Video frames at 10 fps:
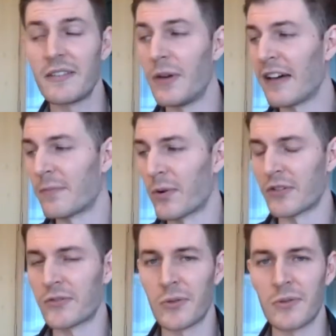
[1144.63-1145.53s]
you have more
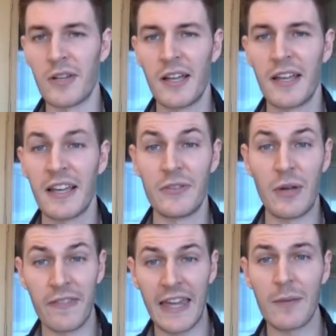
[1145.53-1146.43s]
control because you
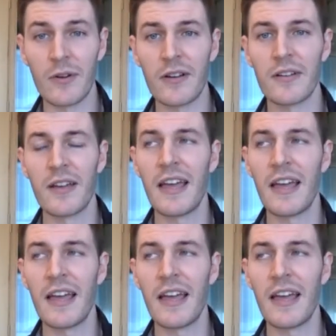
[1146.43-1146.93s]
have the camera.